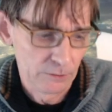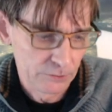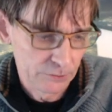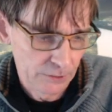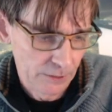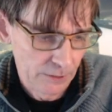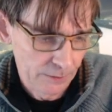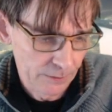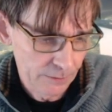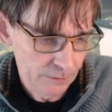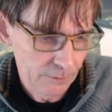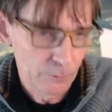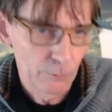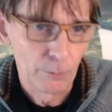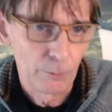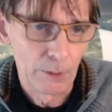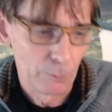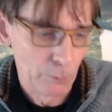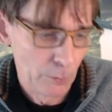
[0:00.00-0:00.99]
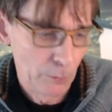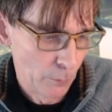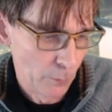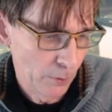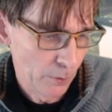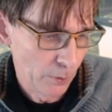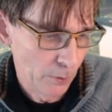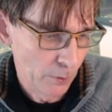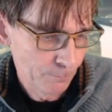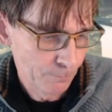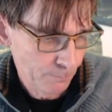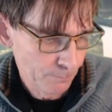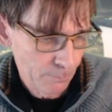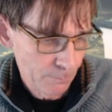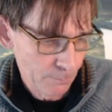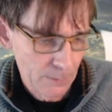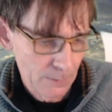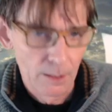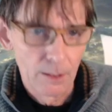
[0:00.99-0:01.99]
started, where we were.
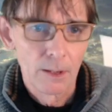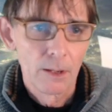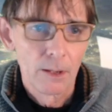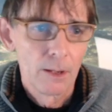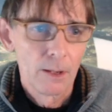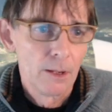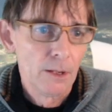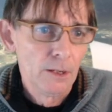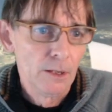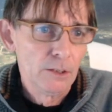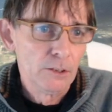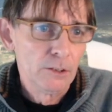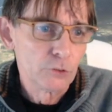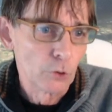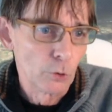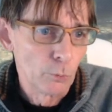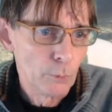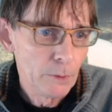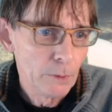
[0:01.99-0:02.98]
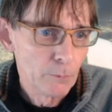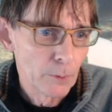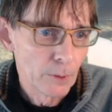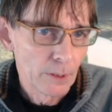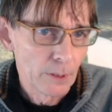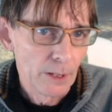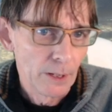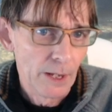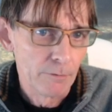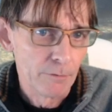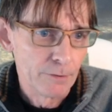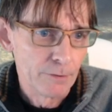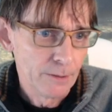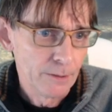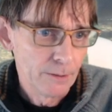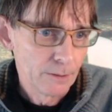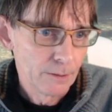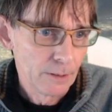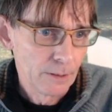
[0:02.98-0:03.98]
So we were
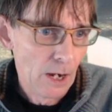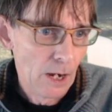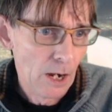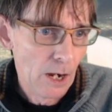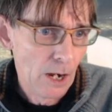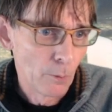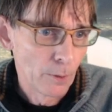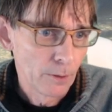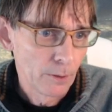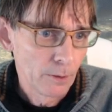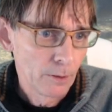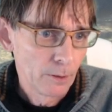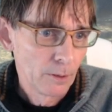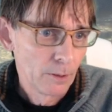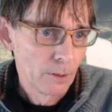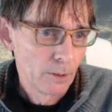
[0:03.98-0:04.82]
having our